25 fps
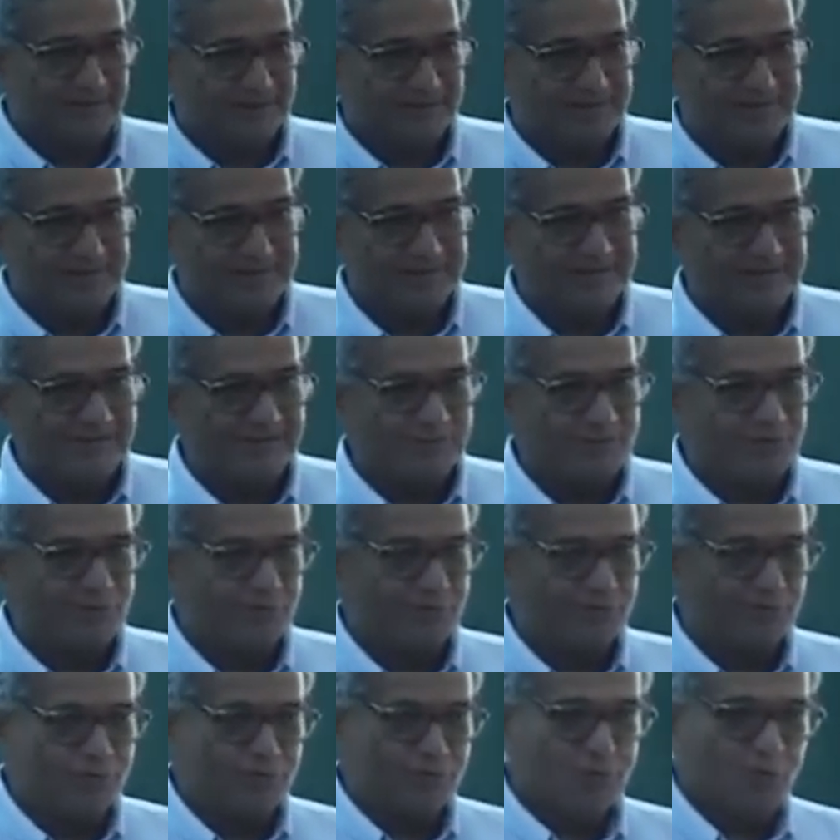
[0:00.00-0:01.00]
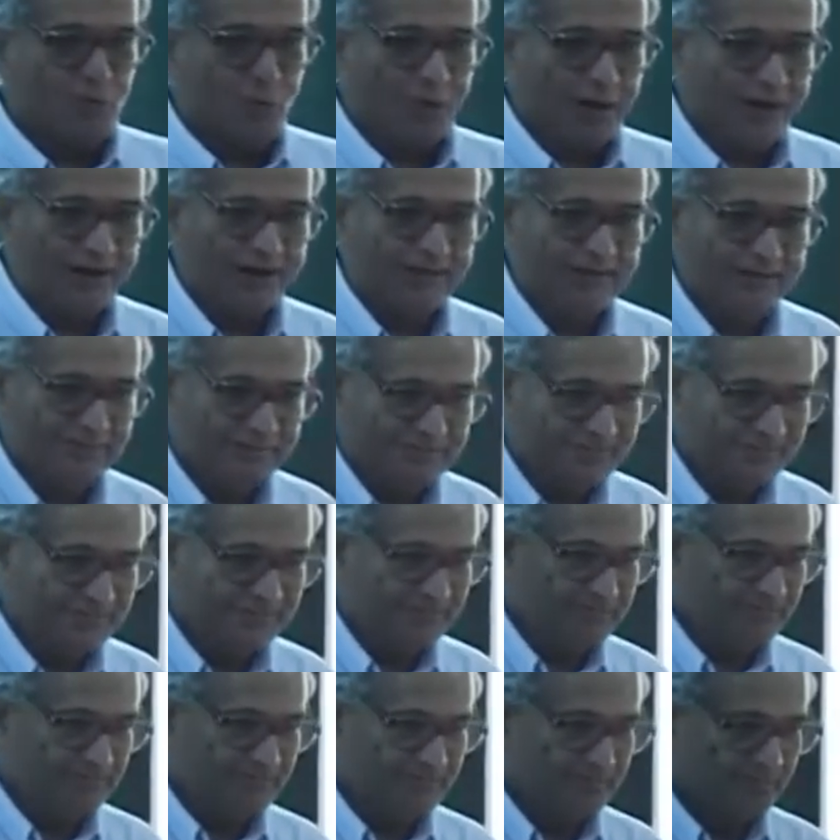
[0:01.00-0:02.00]
because if you do one
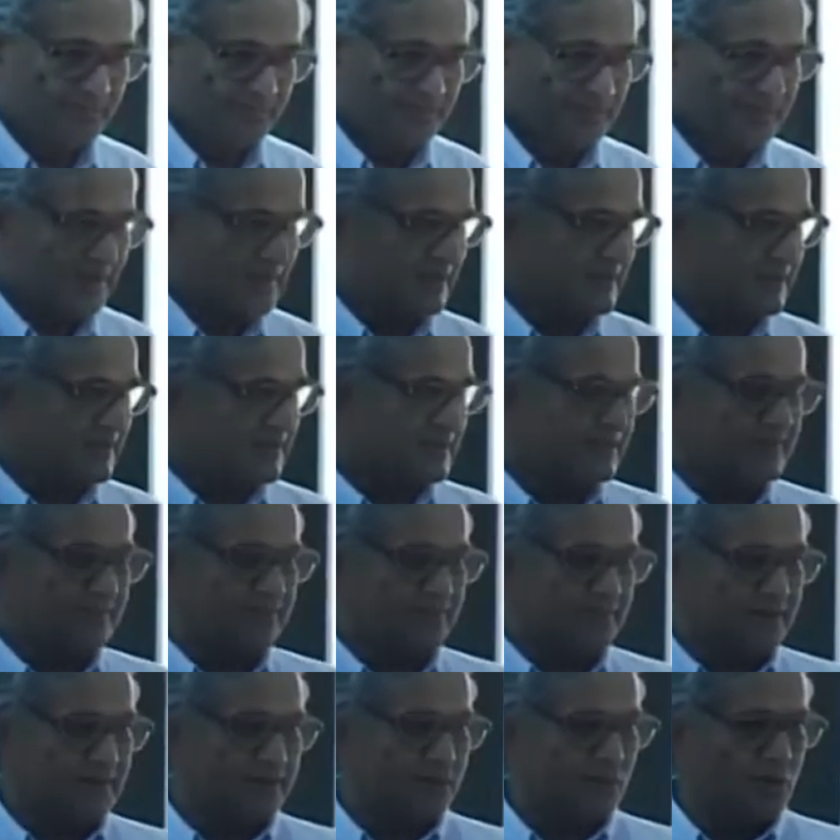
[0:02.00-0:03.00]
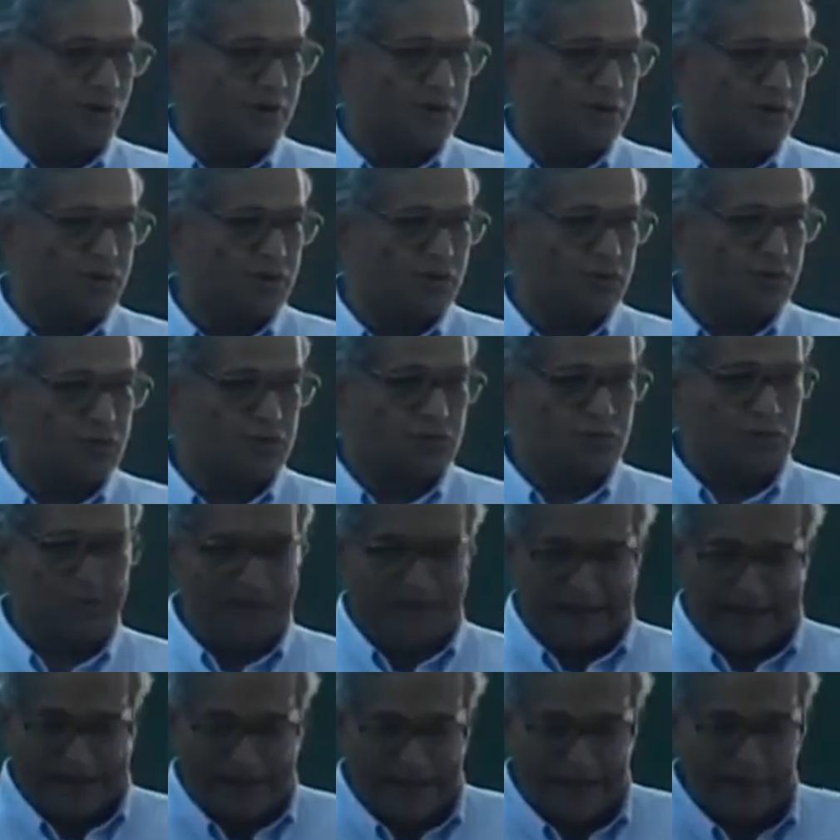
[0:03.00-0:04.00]
in the sense if I want to
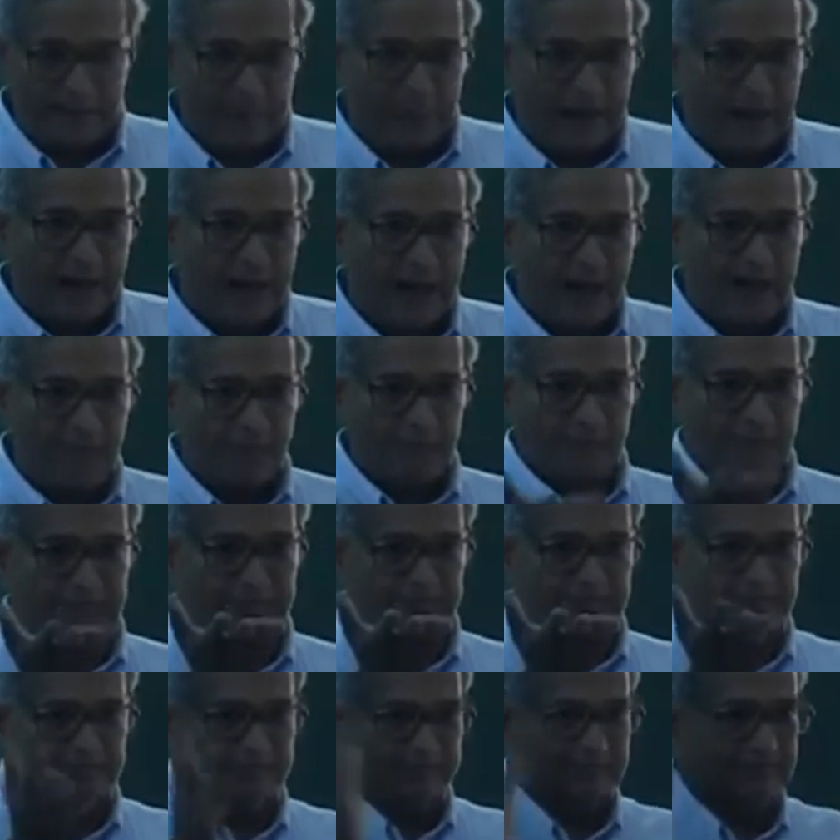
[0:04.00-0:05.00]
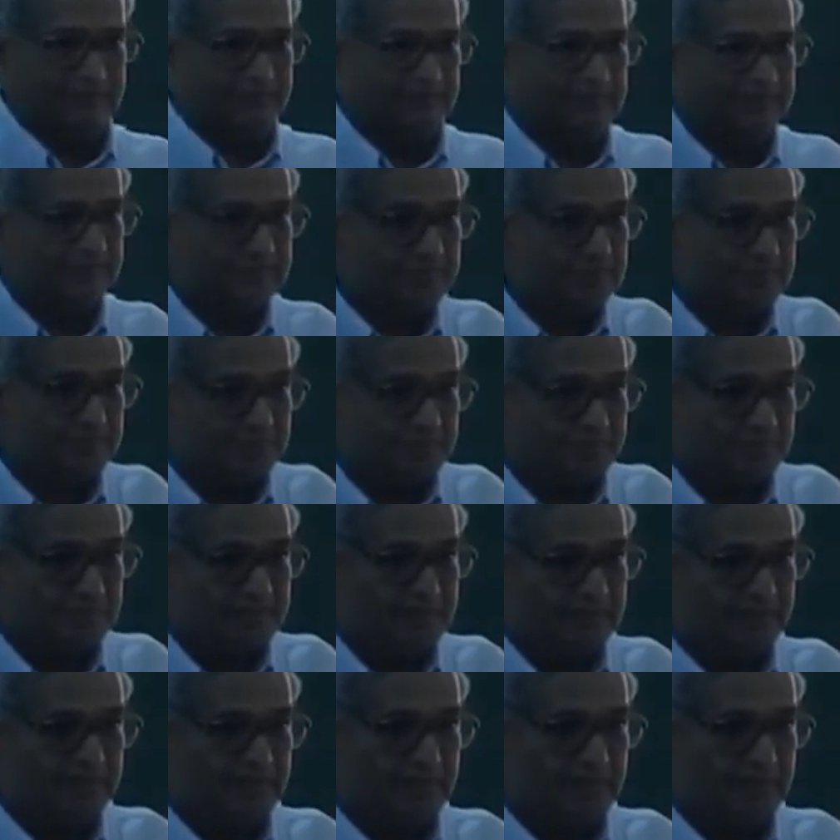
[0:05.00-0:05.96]
climb up very simple,